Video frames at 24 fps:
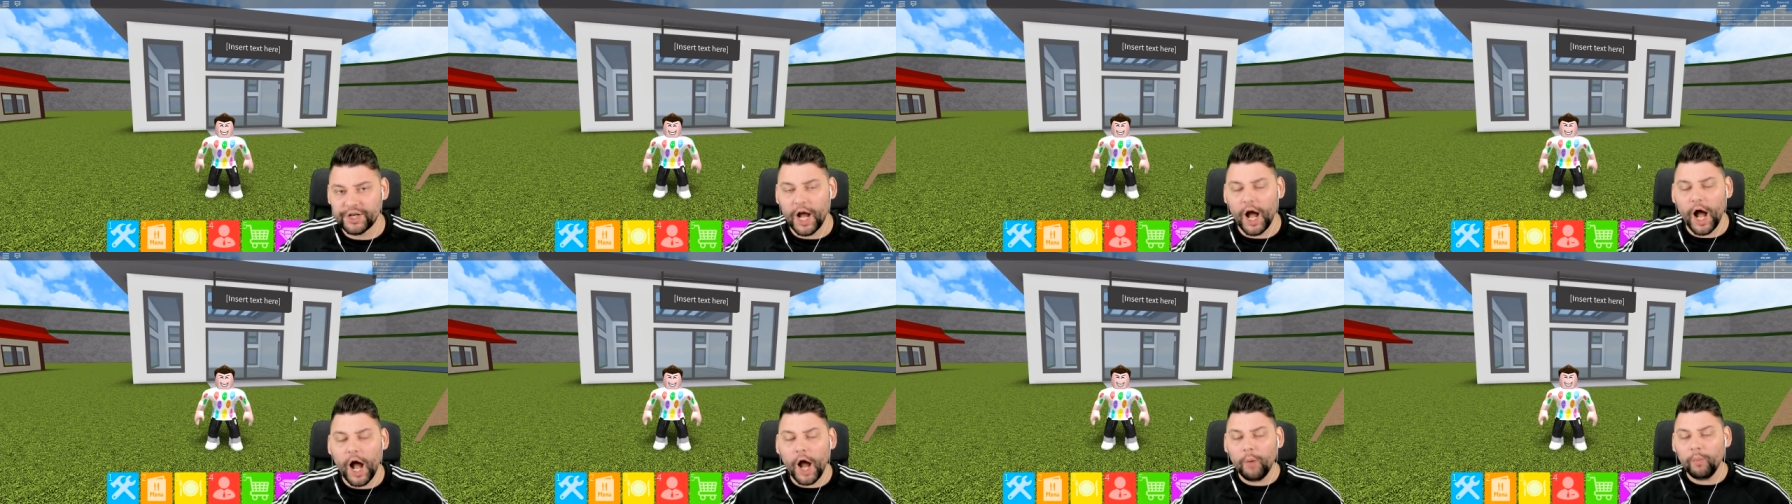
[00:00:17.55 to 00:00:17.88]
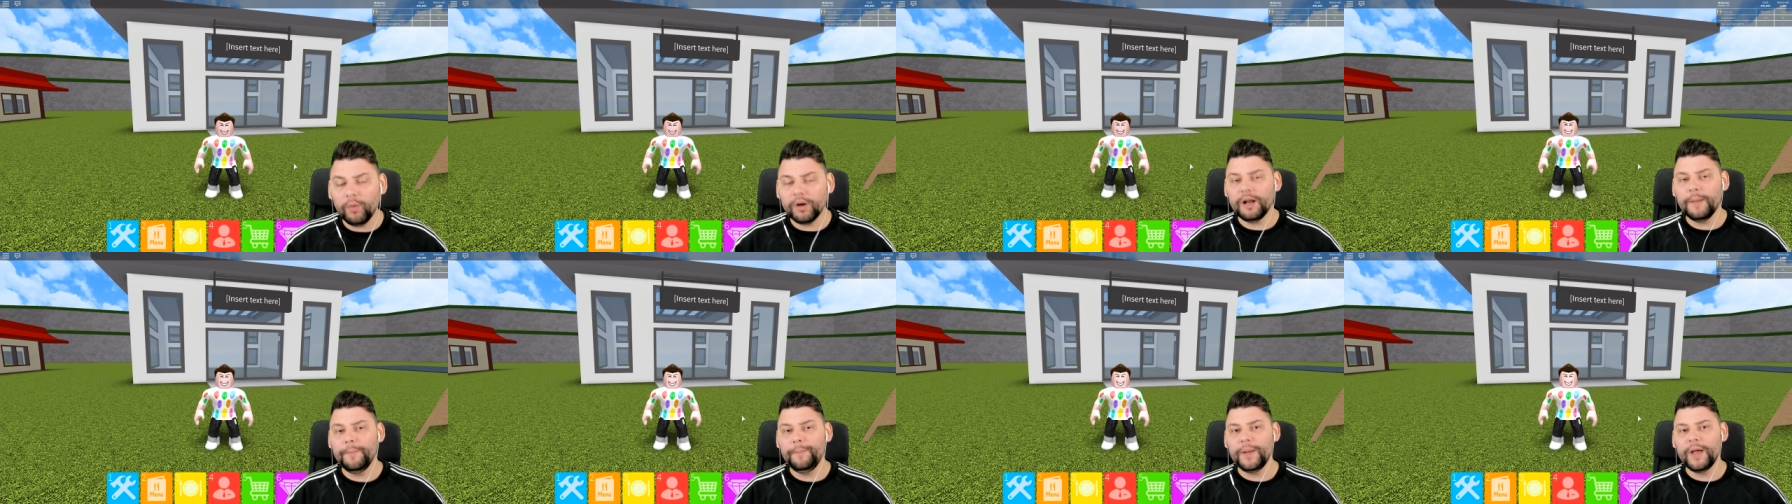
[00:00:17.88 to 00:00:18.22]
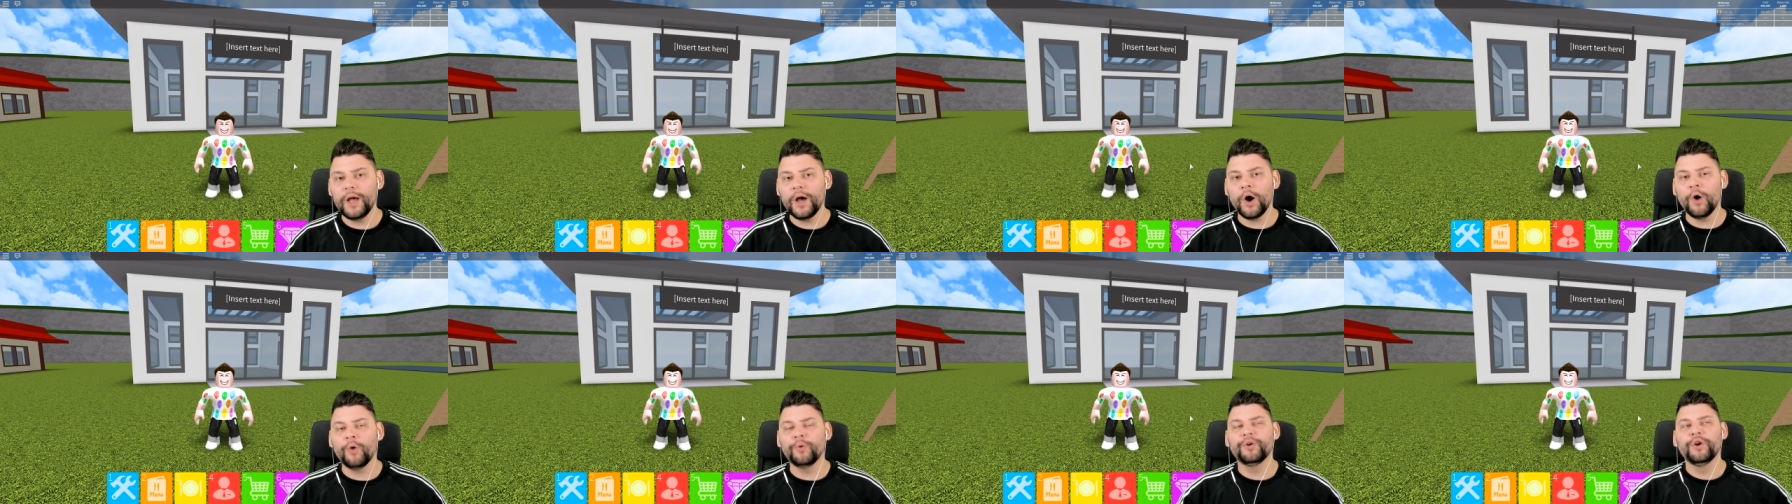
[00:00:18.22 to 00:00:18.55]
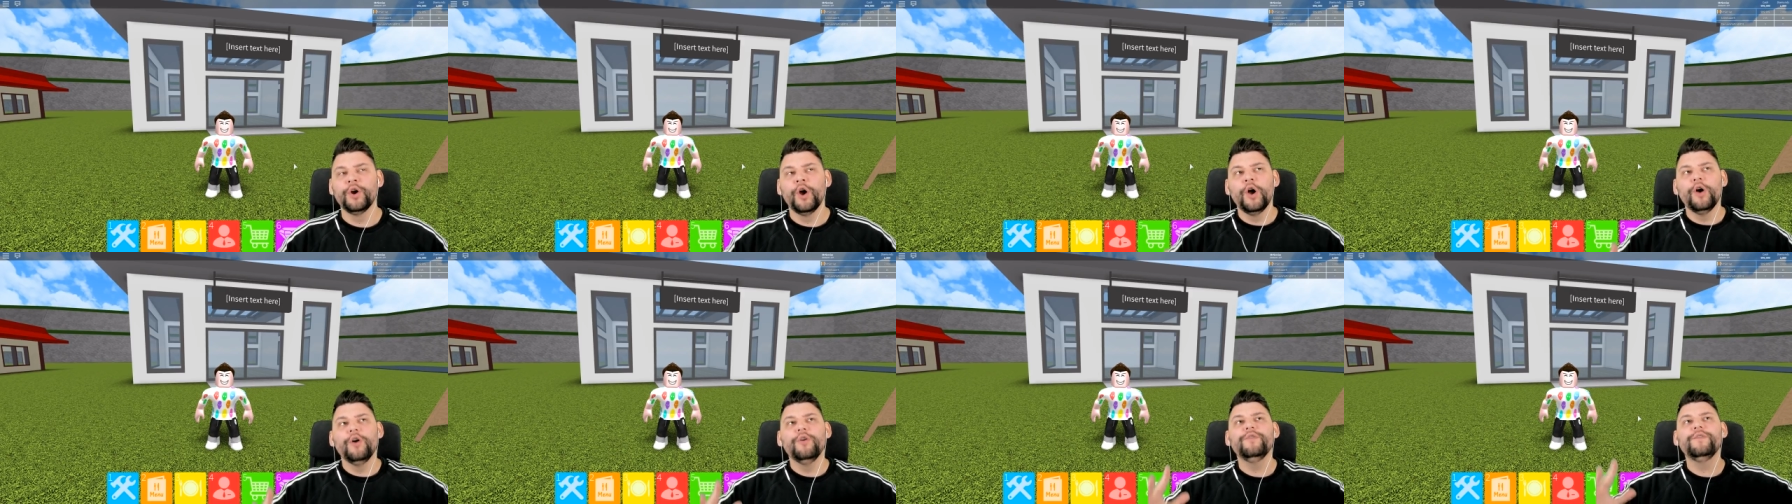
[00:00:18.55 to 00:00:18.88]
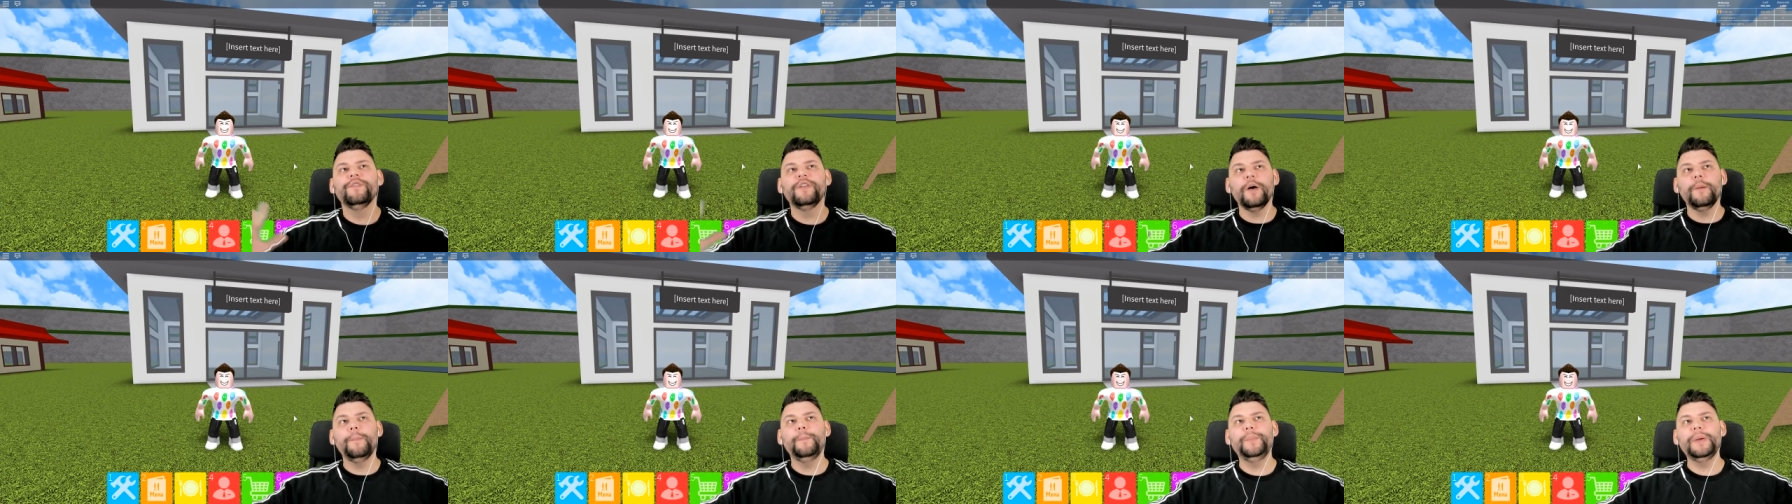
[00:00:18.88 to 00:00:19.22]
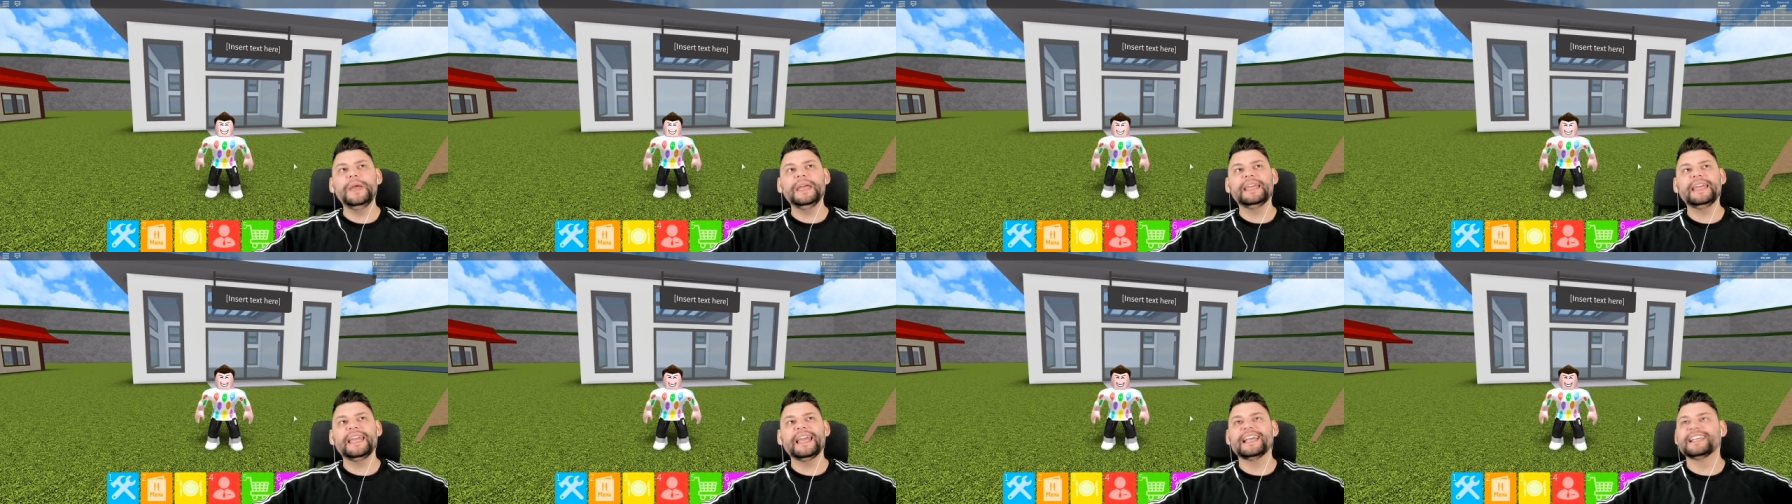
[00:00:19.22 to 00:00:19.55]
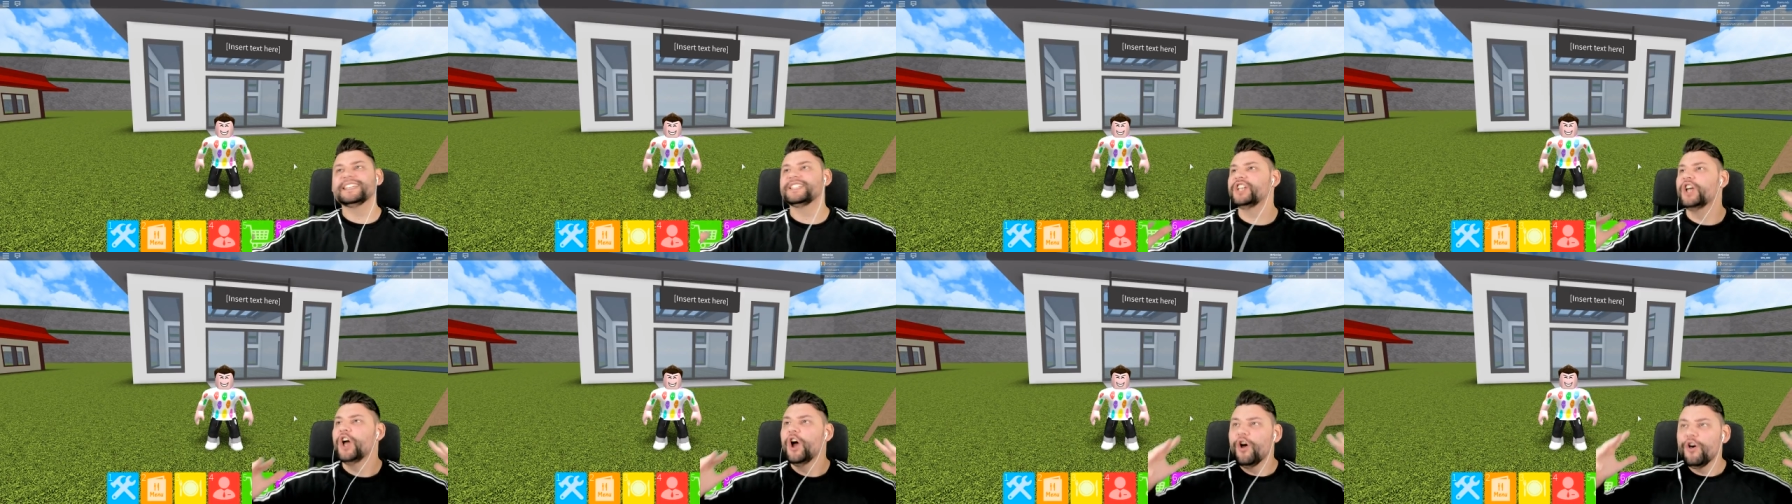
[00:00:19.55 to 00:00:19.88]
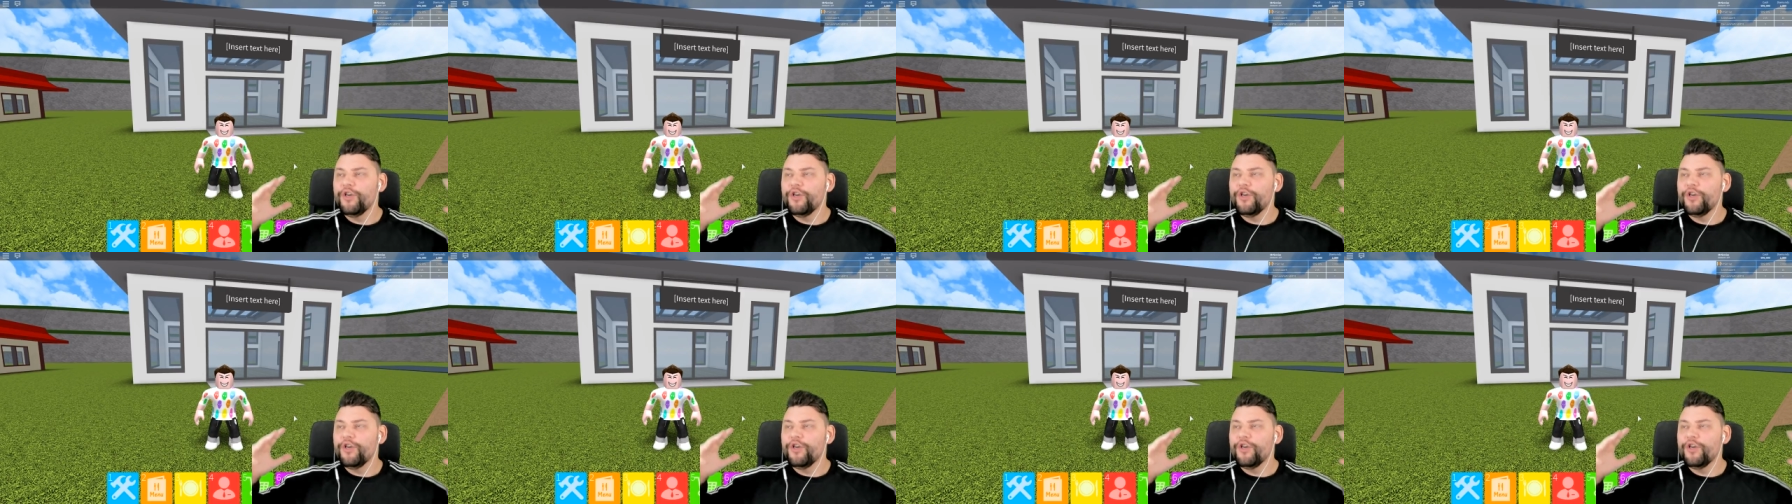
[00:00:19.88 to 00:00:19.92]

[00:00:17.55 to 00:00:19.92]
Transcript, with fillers: I want to build the biggest,